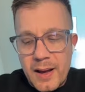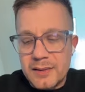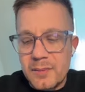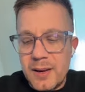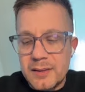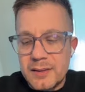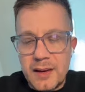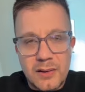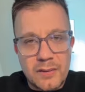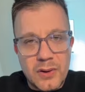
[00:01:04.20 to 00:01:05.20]
estimated
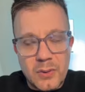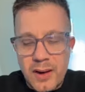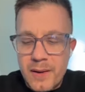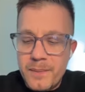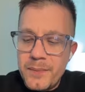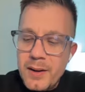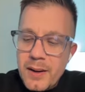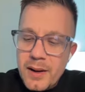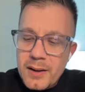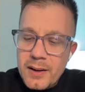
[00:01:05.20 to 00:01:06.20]
state of node M.
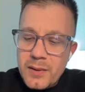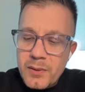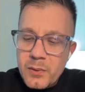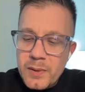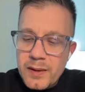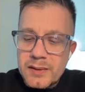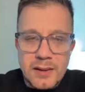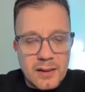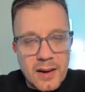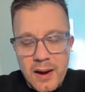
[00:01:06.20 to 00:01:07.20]
And here we can
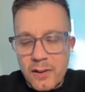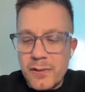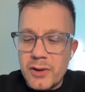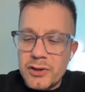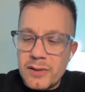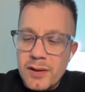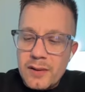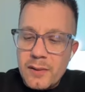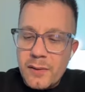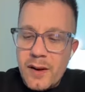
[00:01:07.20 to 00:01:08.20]
see the error function
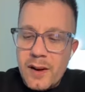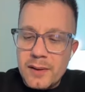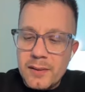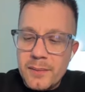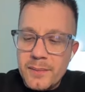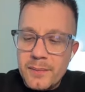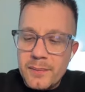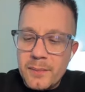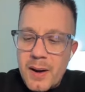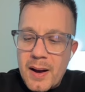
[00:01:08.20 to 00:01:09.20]
defined
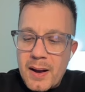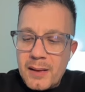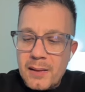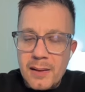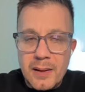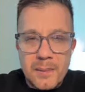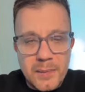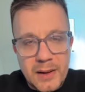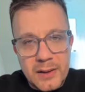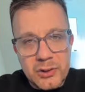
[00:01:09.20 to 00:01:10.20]
by the
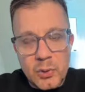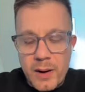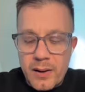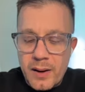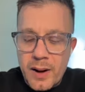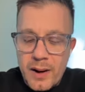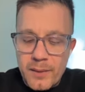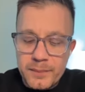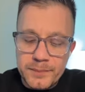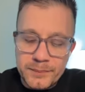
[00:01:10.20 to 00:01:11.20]
mean squared
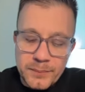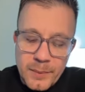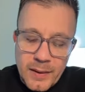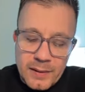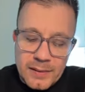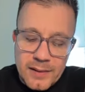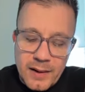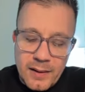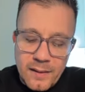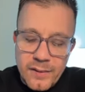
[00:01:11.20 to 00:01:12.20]
error. The
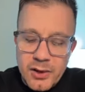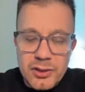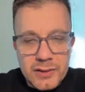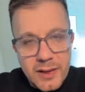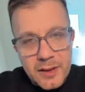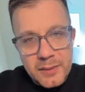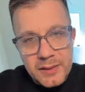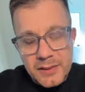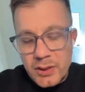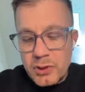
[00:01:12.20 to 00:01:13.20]
second function type
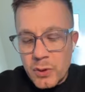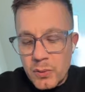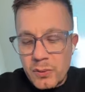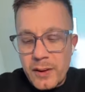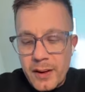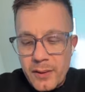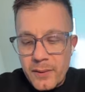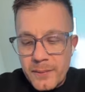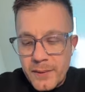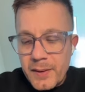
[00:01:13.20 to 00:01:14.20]
is the total
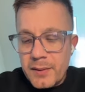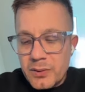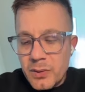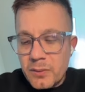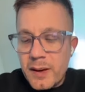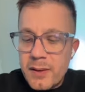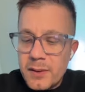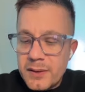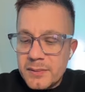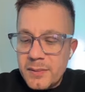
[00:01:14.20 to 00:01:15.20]
error. The total
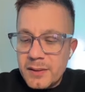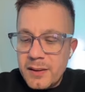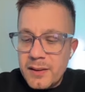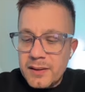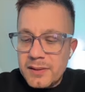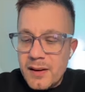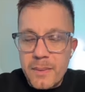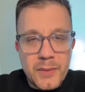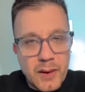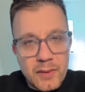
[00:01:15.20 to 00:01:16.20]
error is merely the
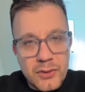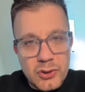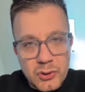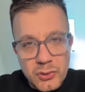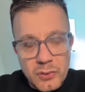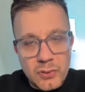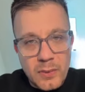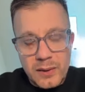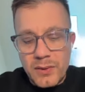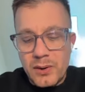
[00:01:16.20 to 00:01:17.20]
sum of the 2
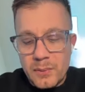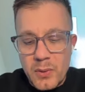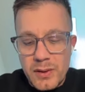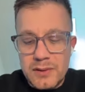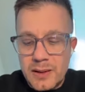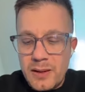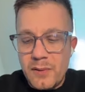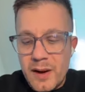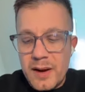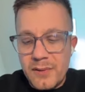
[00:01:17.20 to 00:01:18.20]
relevant components,
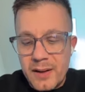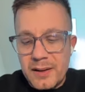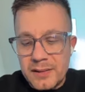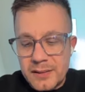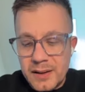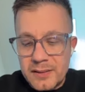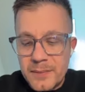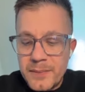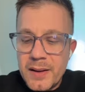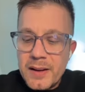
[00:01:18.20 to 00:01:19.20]
E5 and E6.
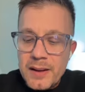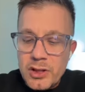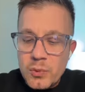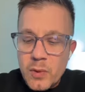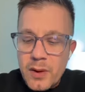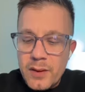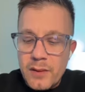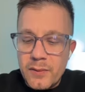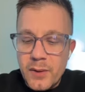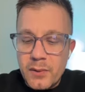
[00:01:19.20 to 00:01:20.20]
Each one
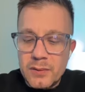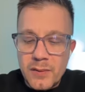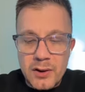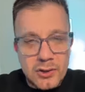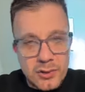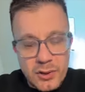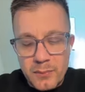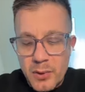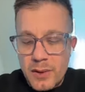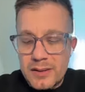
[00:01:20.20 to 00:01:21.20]
of those function
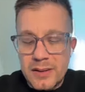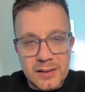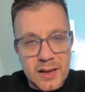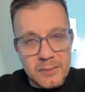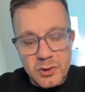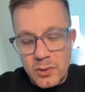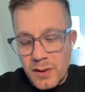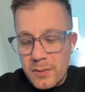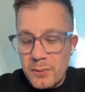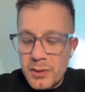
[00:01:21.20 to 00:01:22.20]
components accepts 2
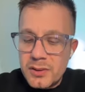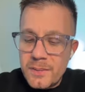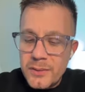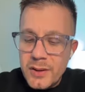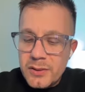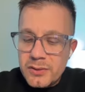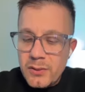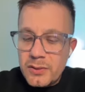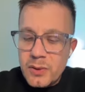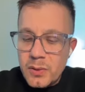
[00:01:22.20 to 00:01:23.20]
inputs, so
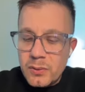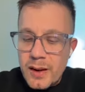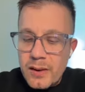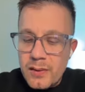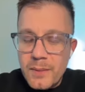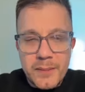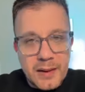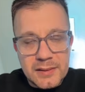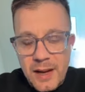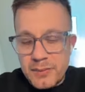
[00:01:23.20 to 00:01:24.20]
the total error
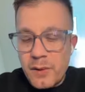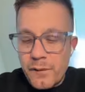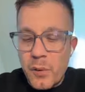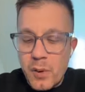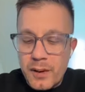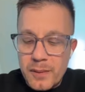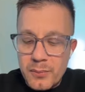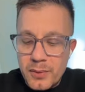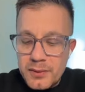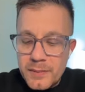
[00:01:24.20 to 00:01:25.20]
accepts 4
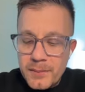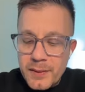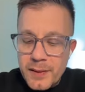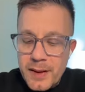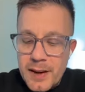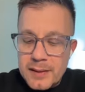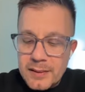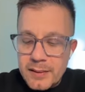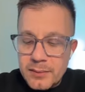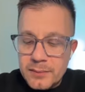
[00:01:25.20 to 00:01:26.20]
inputs: the
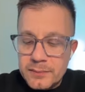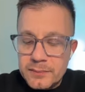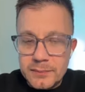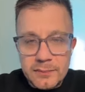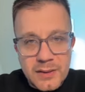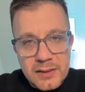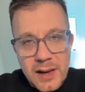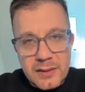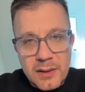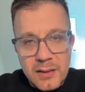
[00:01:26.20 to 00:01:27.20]
ideal
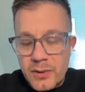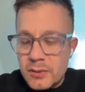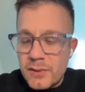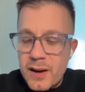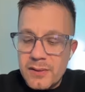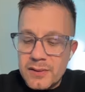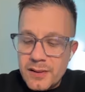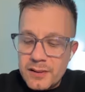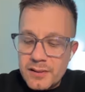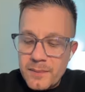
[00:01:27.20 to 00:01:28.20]
state of nodes 5 and
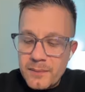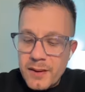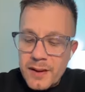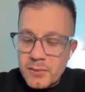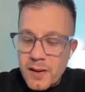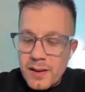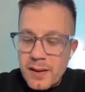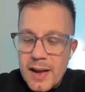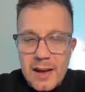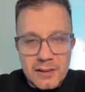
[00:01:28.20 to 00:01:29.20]
6, as
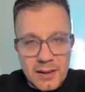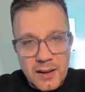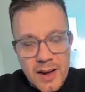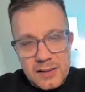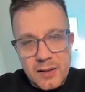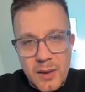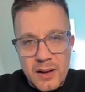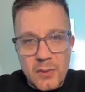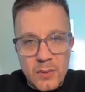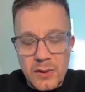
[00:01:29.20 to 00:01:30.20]
well as the
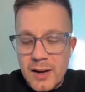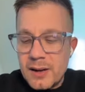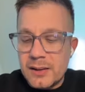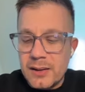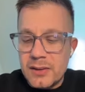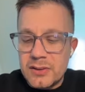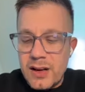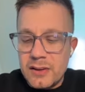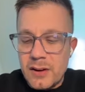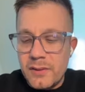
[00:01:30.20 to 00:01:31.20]
estimated or calculated
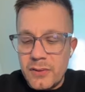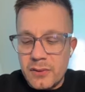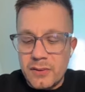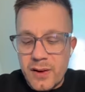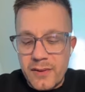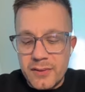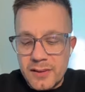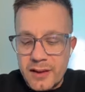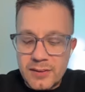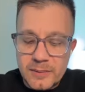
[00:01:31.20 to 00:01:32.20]
state of nodes 5 and
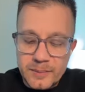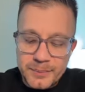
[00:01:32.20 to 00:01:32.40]
6.